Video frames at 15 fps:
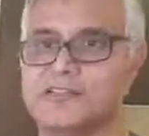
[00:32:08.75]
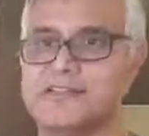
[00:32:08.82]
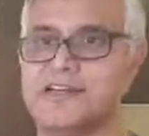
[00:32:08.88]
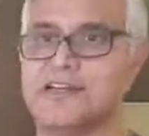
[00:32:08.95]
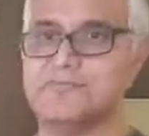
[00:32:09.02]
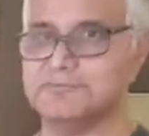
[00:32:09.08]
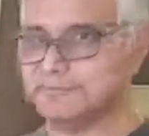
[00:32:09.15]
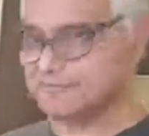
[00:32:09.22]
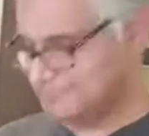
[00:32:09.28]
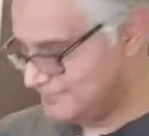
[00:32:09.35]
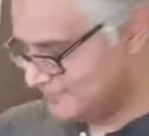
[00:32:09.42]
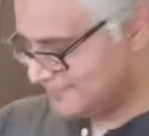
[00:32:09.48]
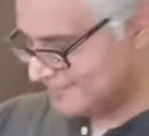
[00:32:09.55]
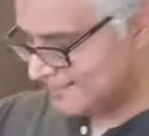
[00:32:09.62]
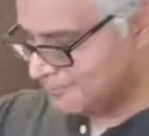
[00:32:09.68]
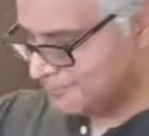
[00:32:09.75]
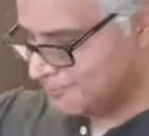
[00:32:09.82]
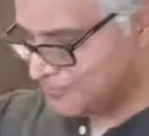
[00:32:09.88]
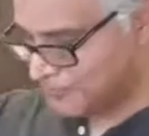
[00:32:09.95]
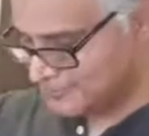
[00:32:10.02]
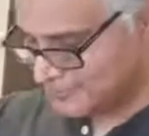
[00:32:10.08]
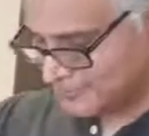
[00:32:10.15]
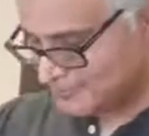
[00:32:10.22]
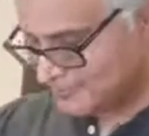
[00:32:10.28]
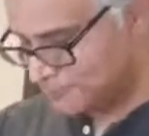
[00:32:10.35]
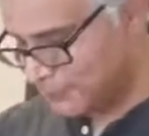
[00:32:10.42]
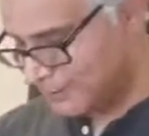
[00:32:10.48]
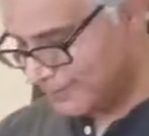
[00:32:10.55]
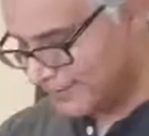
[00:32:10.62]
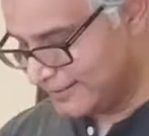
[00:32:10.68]
time. Clever boys,
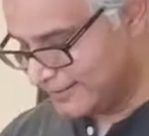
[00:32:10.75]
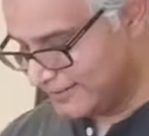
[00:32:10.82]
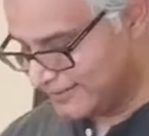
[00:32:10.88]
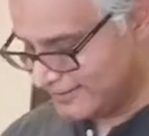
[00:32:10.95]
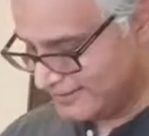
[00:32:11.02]
boy and a girl.